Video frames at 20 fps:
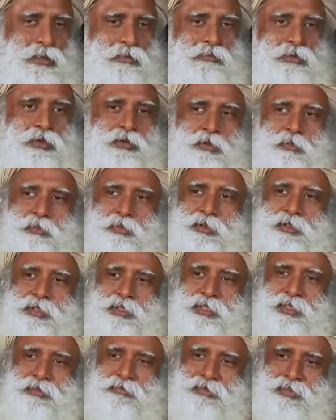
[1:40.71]
When you
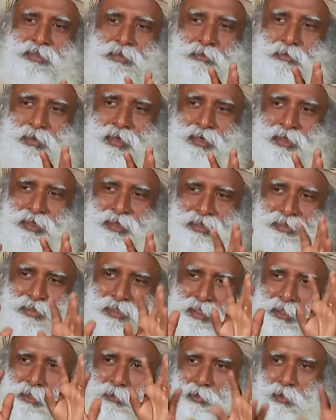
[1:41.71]
perceive somebody as
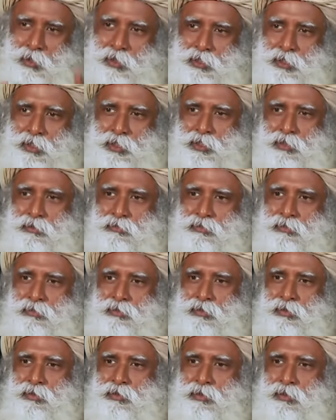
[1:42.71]

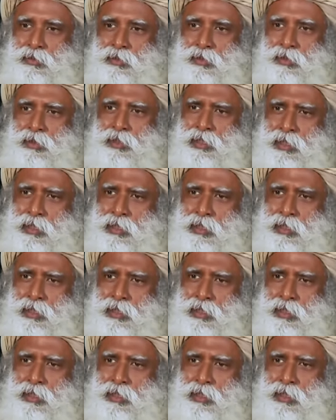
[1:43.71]
exploitative,